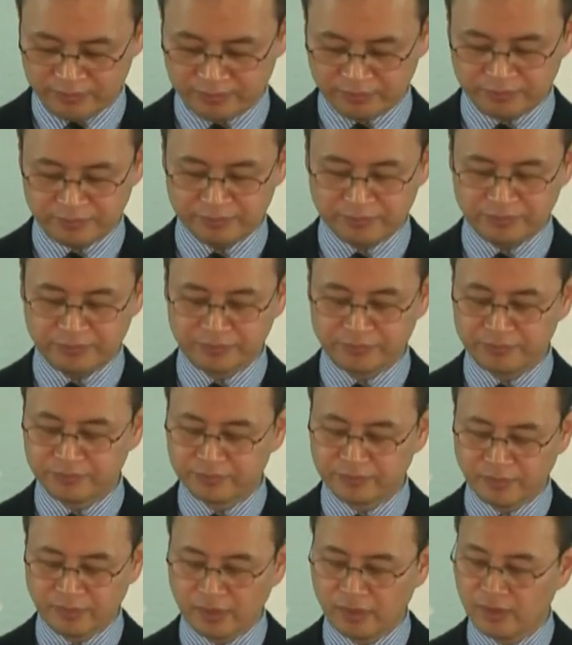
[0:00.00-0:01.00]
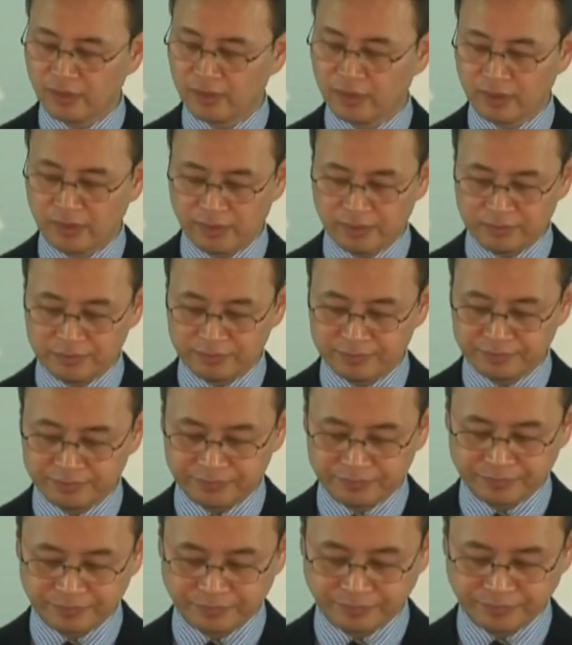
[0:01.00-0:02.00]
These people
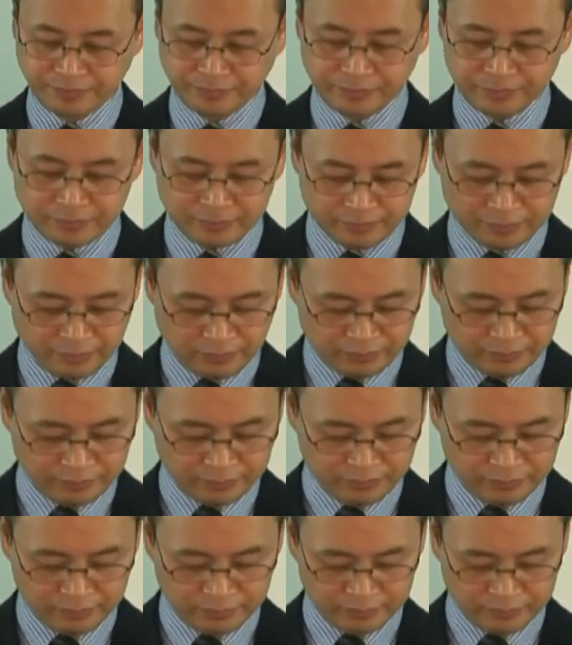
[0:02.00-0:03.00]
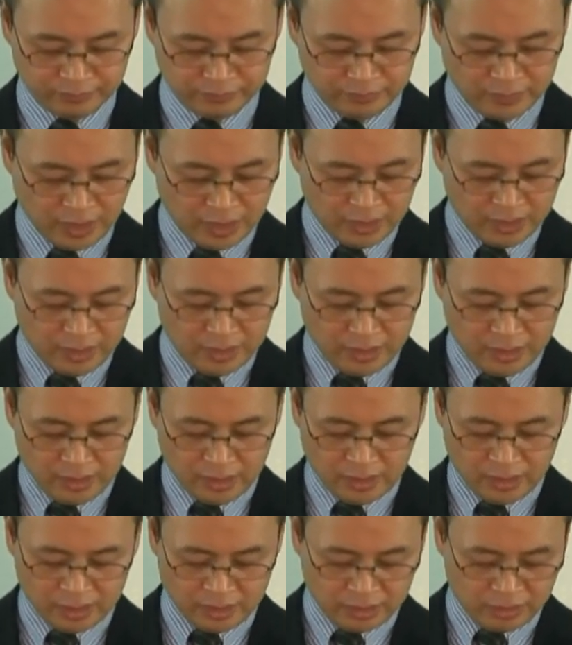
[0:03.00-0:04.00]
distorted the
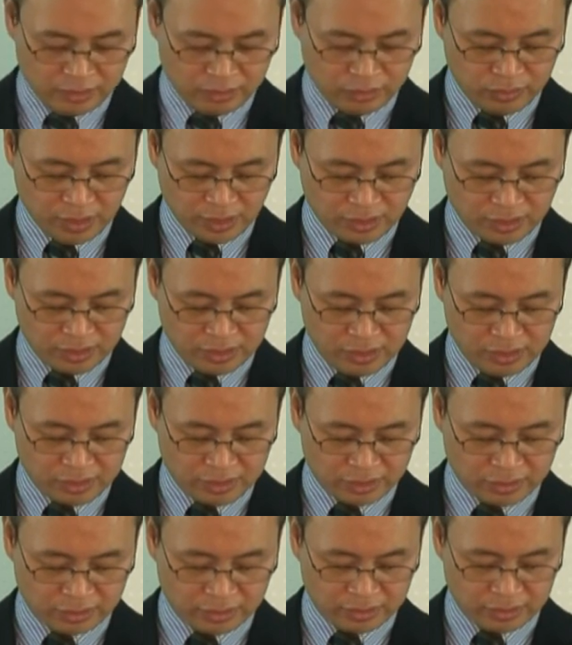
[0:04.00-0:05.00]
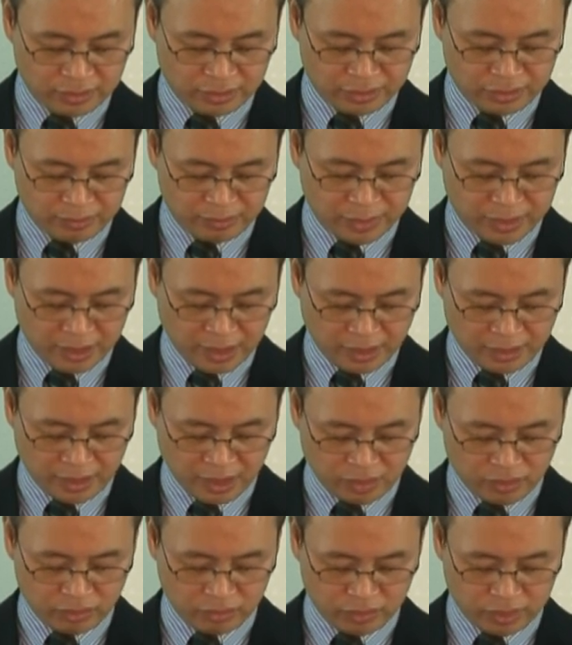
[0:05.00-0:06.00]
truth of the
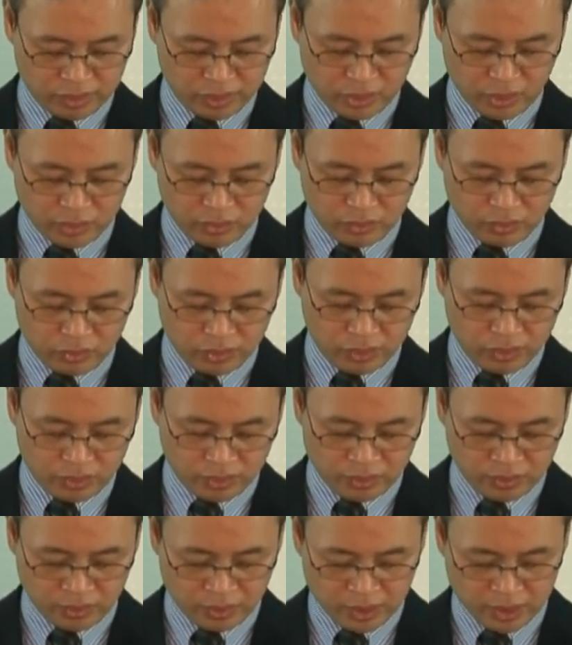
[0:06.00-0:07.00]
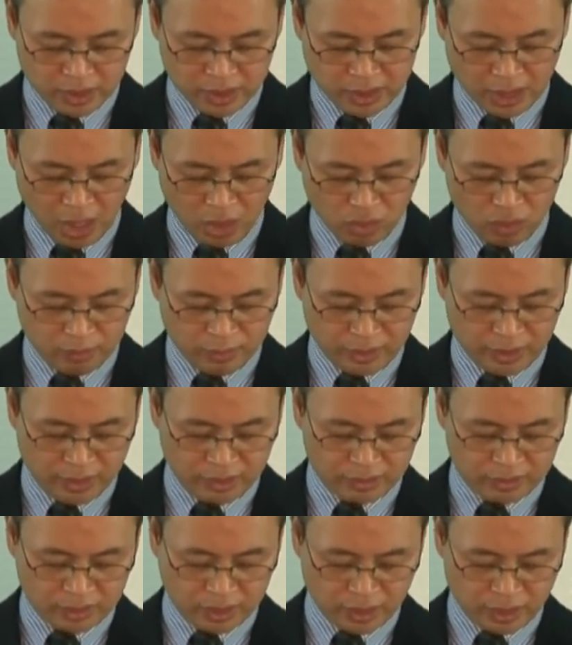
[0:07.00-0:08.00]
Bible in order
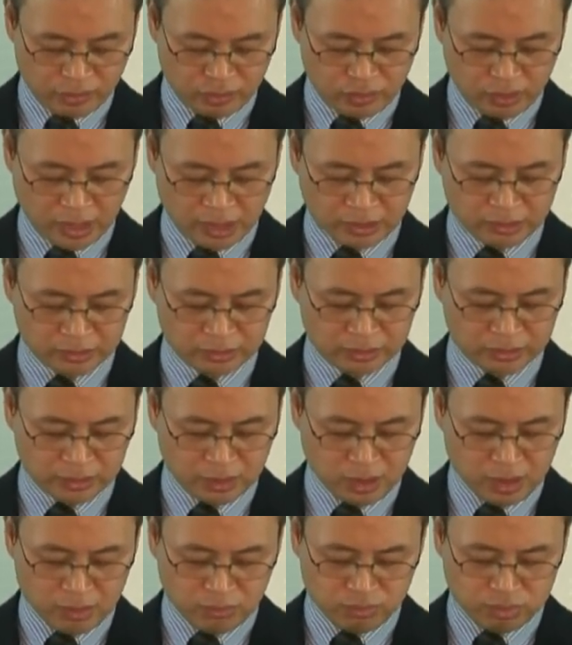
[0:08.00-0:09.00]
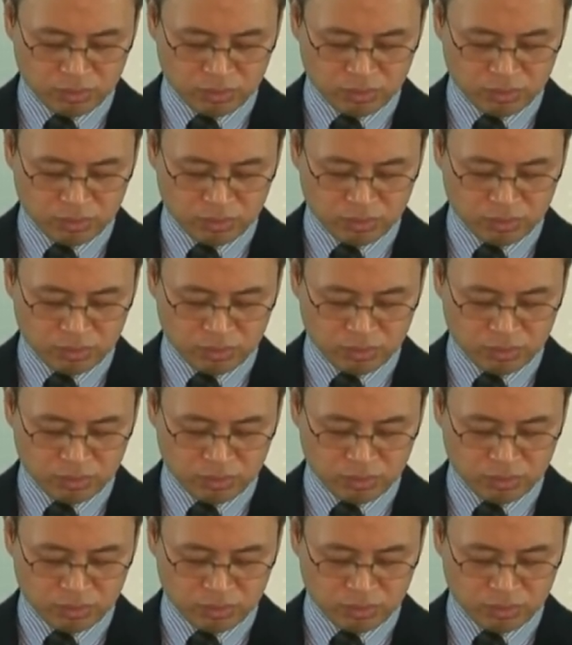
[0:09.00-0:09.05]
to fulfill